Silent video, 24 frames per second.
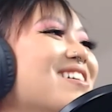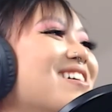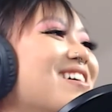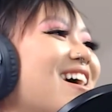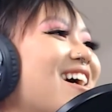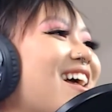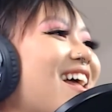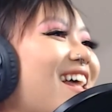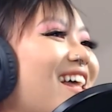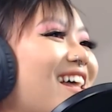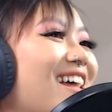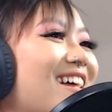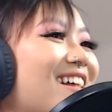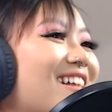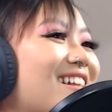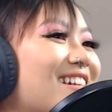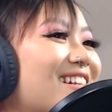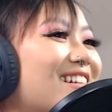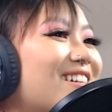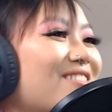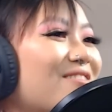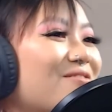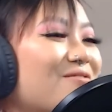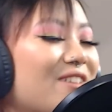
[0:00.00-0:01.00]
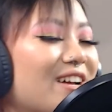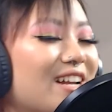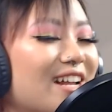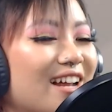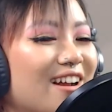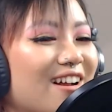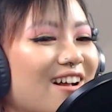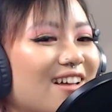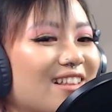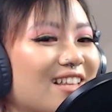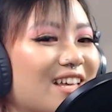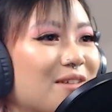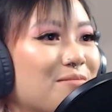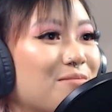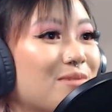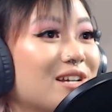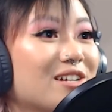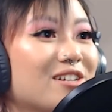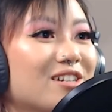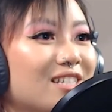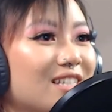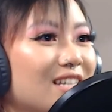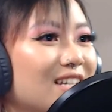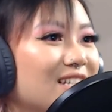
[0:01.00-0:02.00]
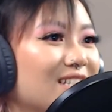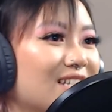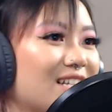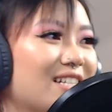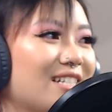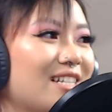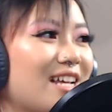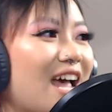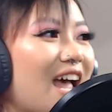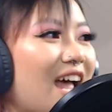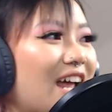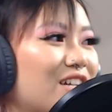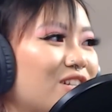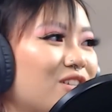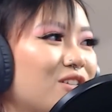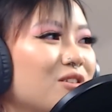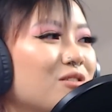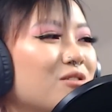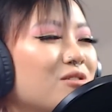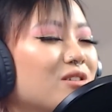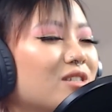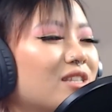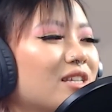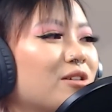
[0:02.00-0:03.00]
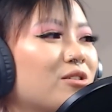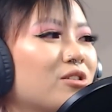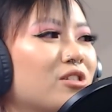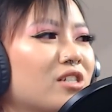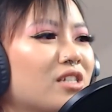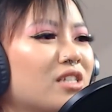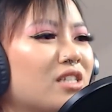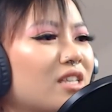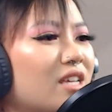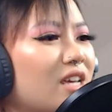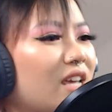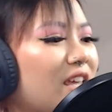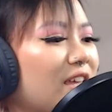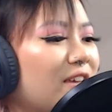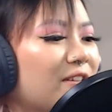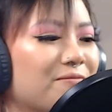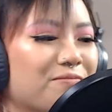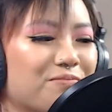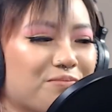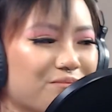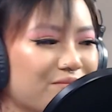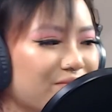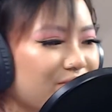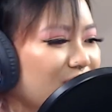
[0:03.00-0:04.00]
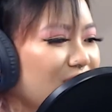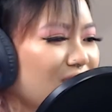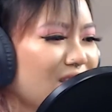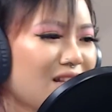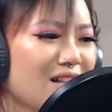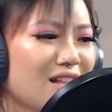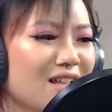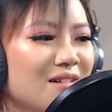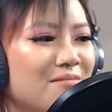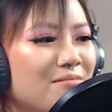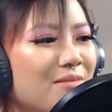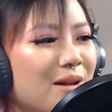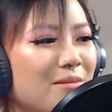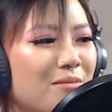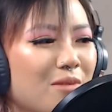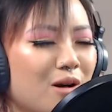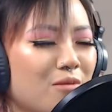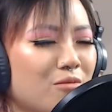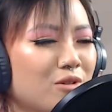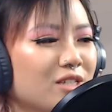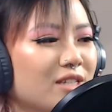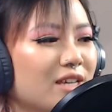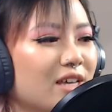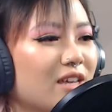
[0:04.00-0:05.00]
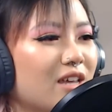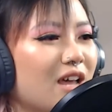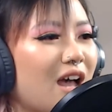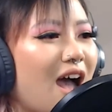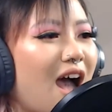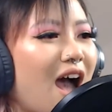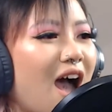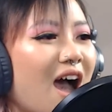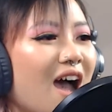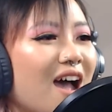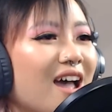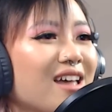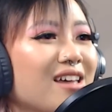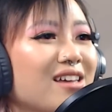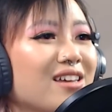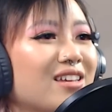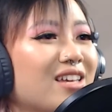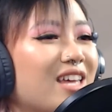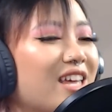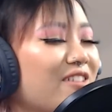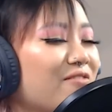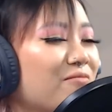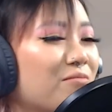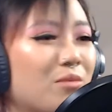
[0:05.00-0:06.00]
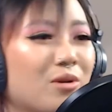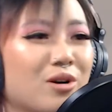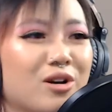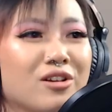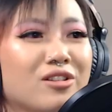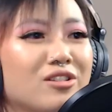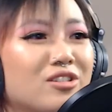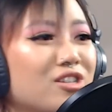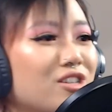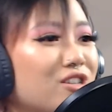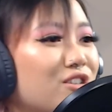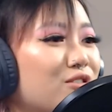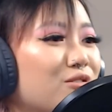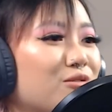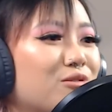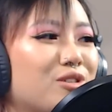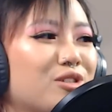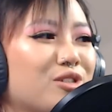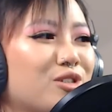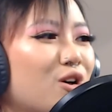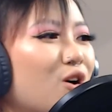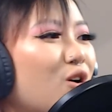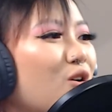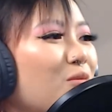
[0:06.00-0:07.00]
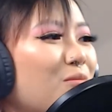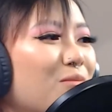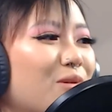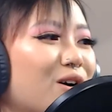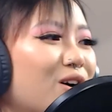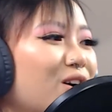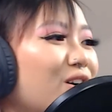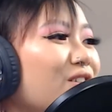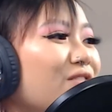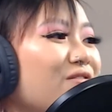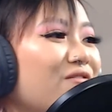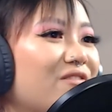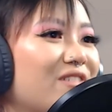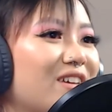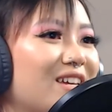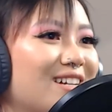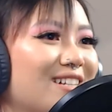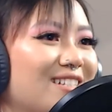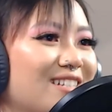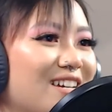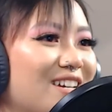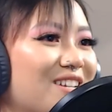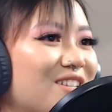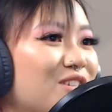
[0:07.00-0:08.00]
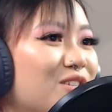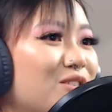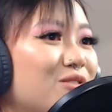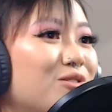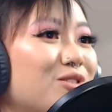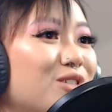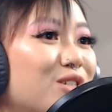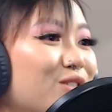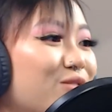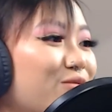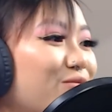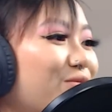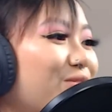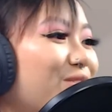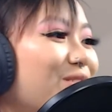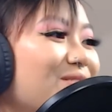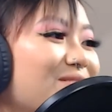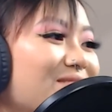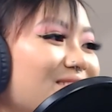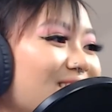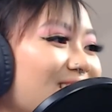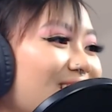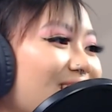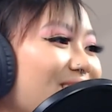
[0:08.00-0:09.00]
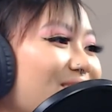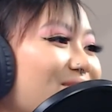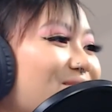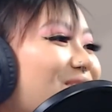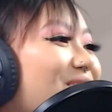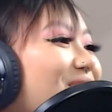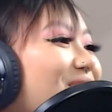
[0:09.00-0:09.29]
And when I got like piercings and tattoos, they were just like, my mom was like, I gave birth to you so perfect and you just ruin it with